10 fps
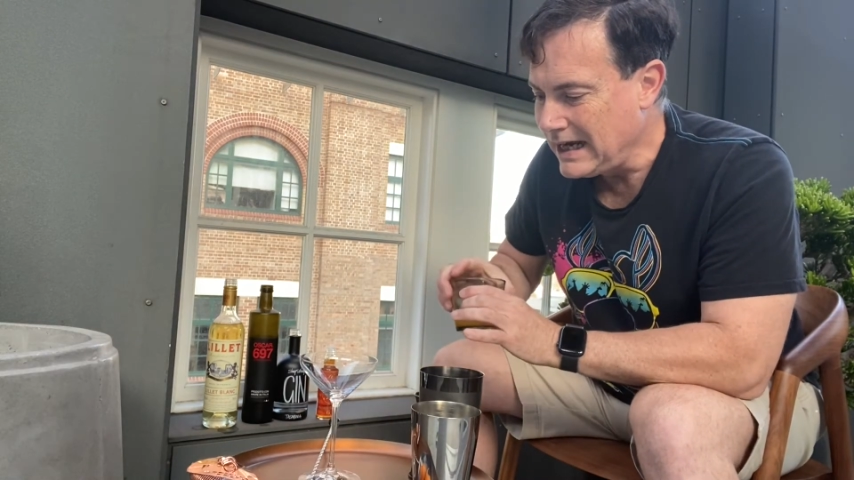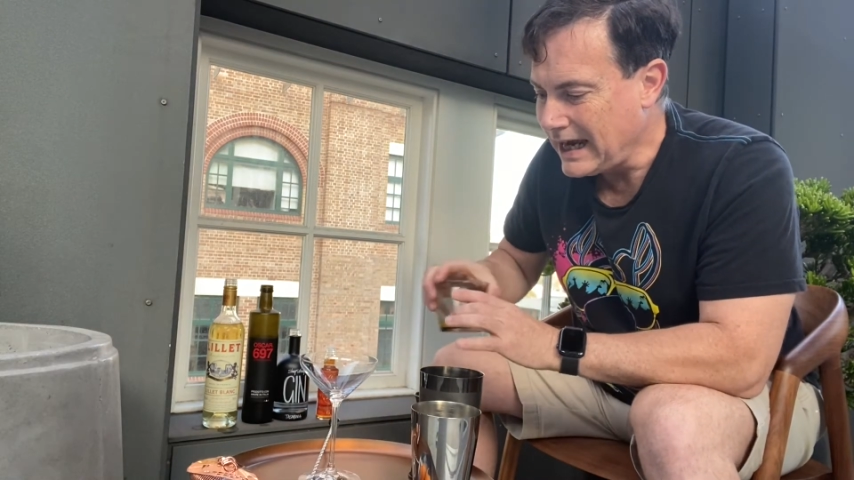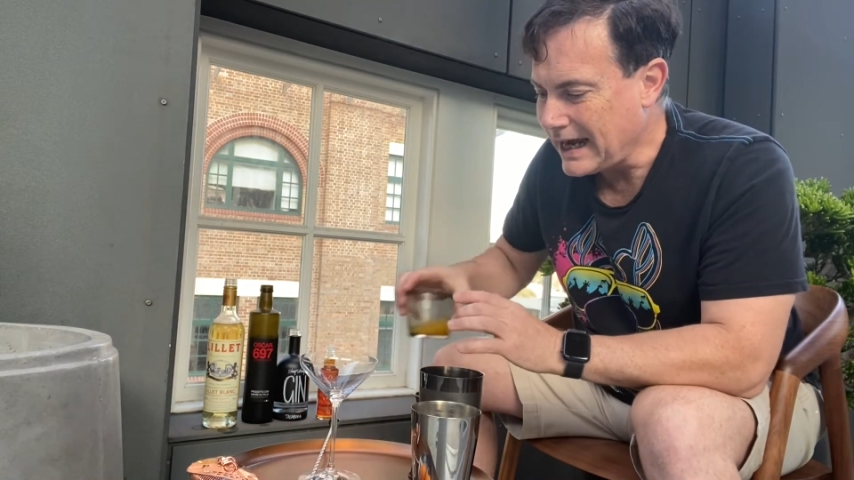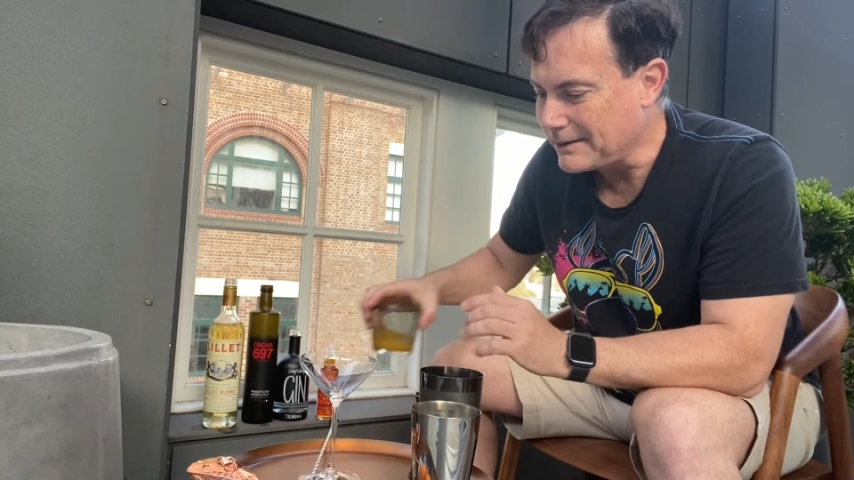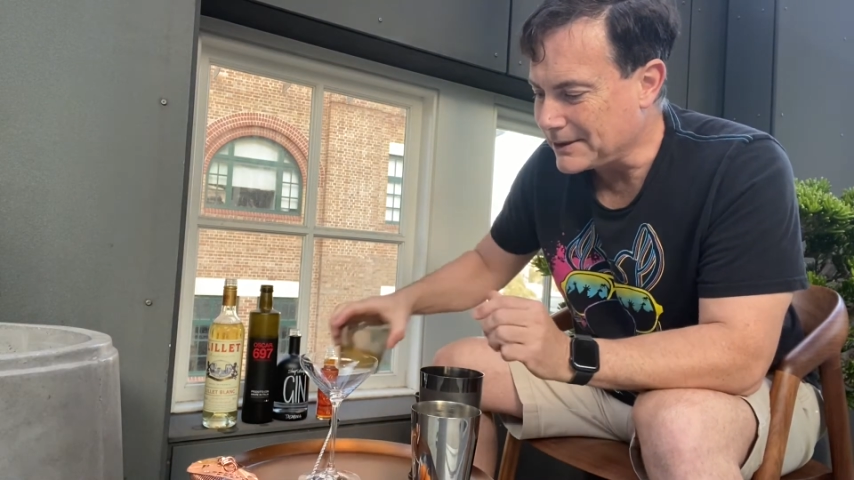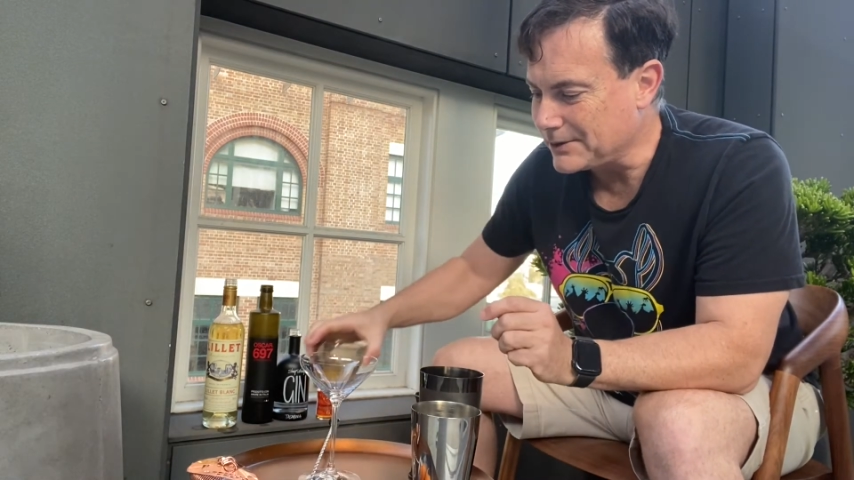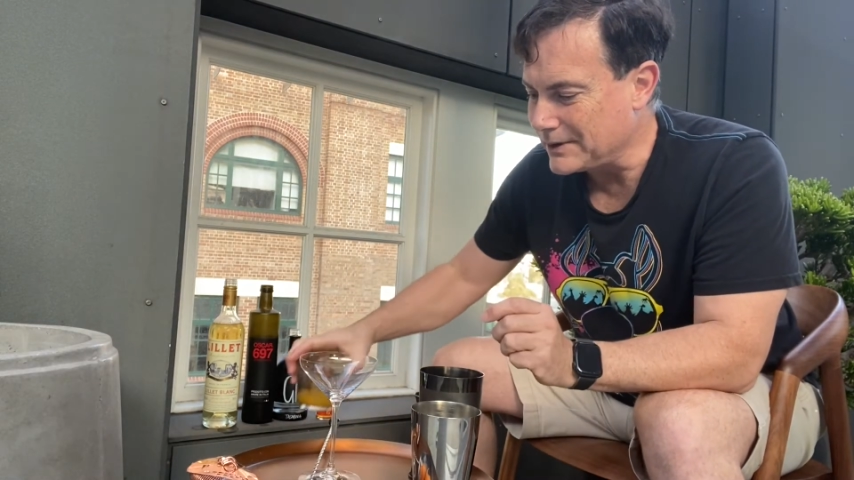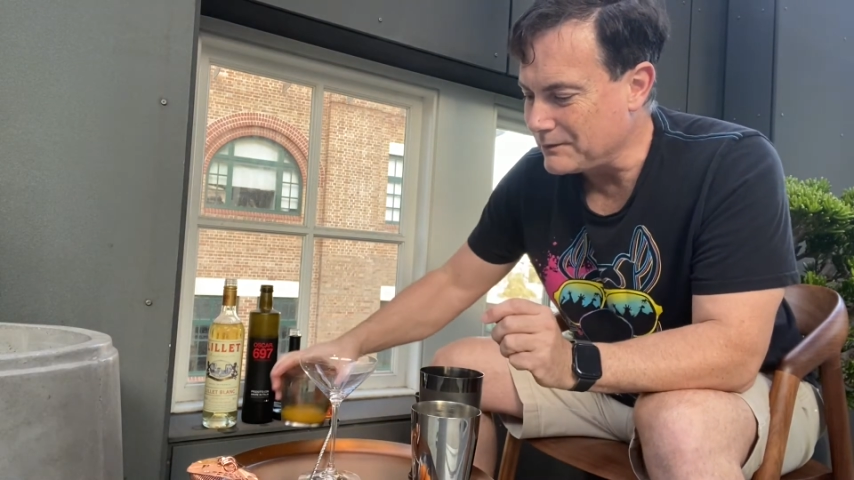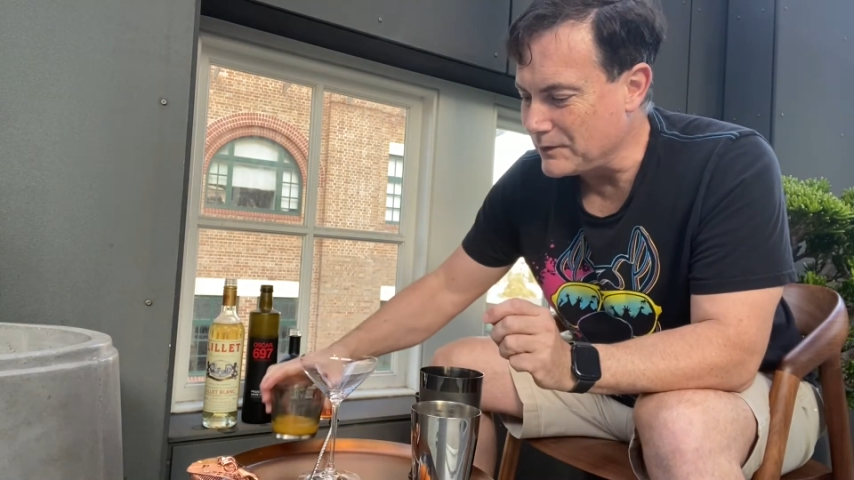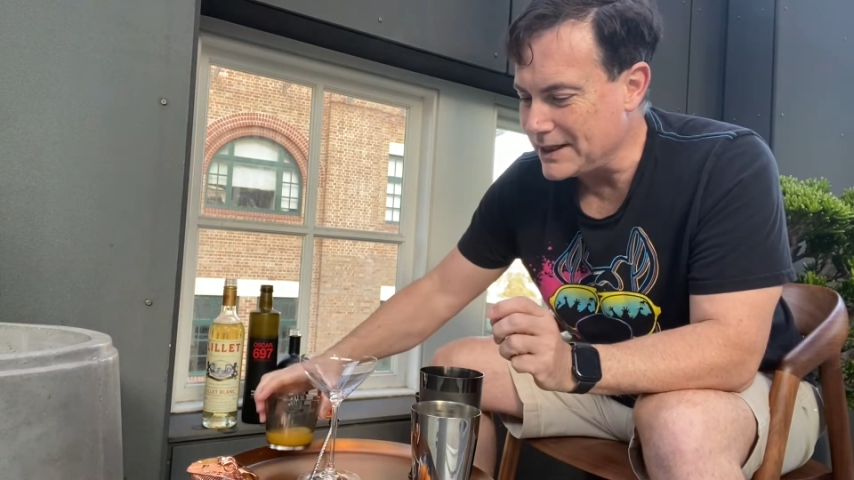And I'm going to
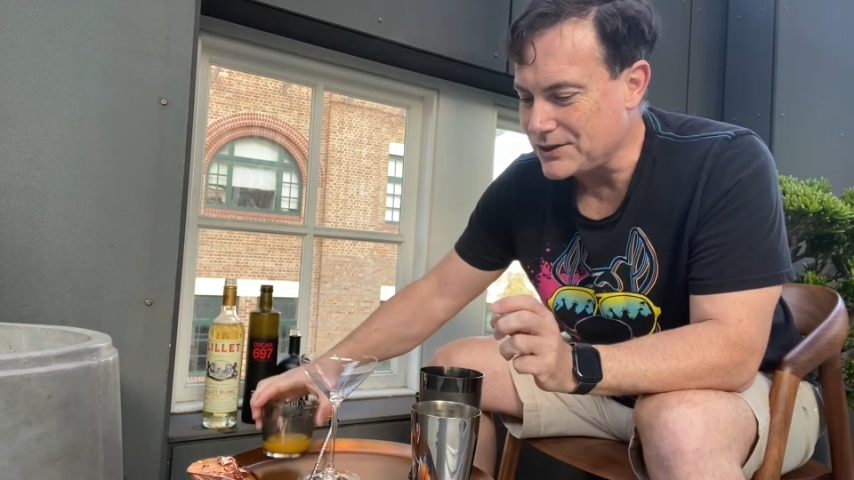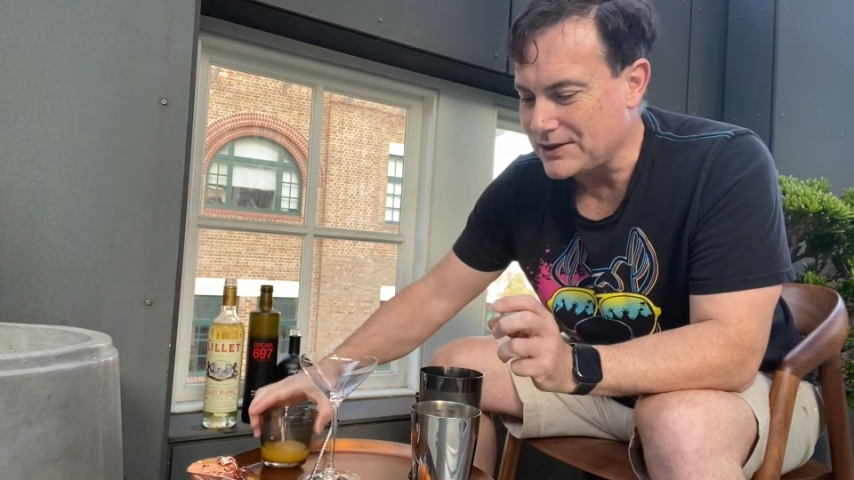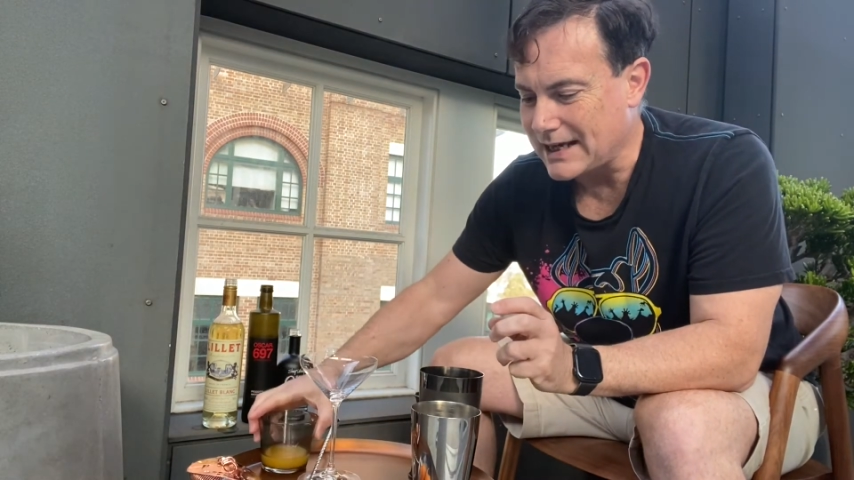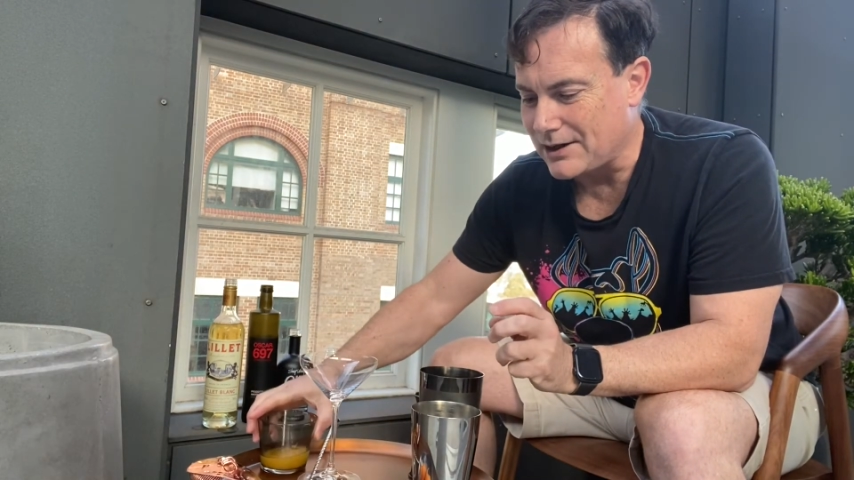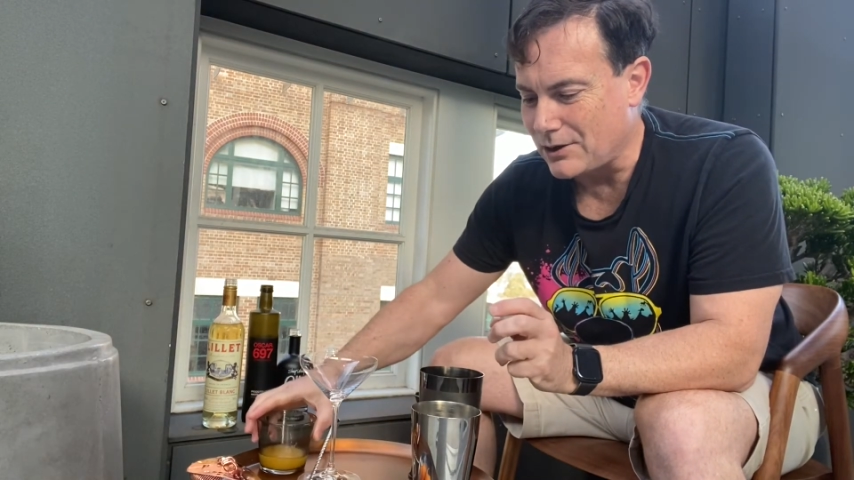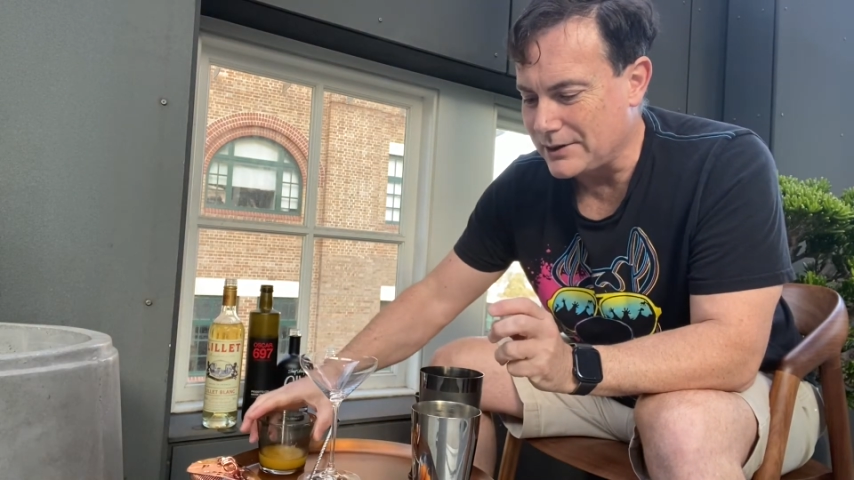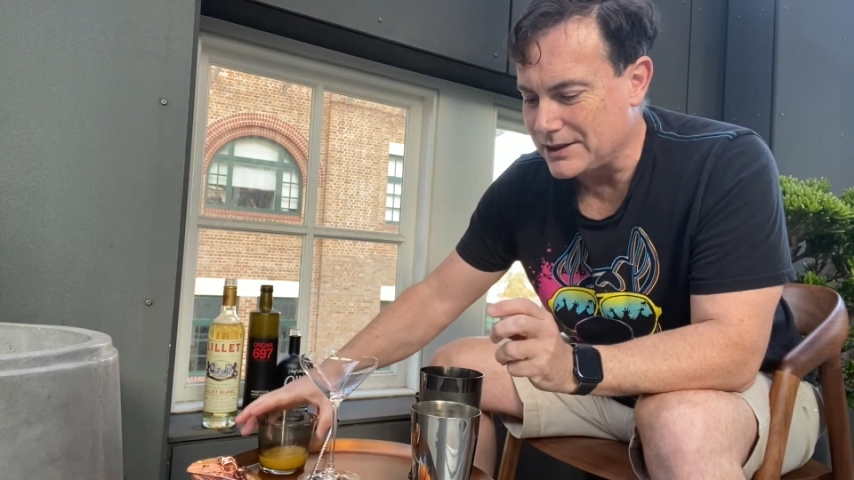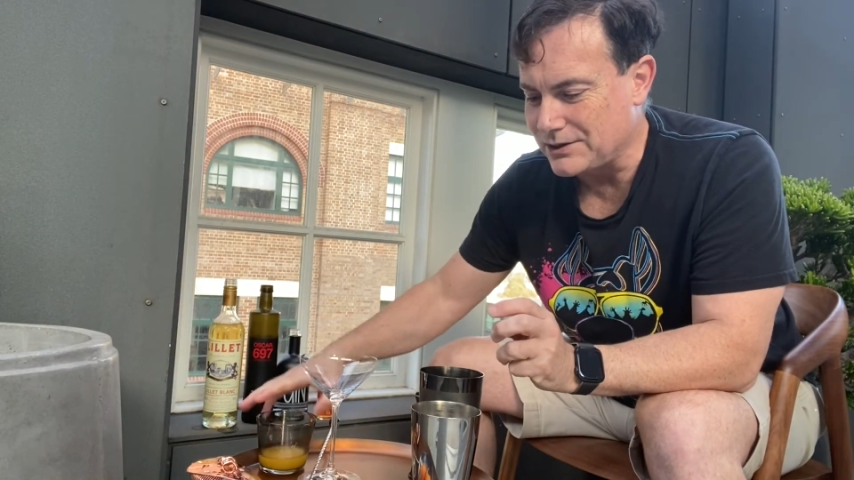enrich that orange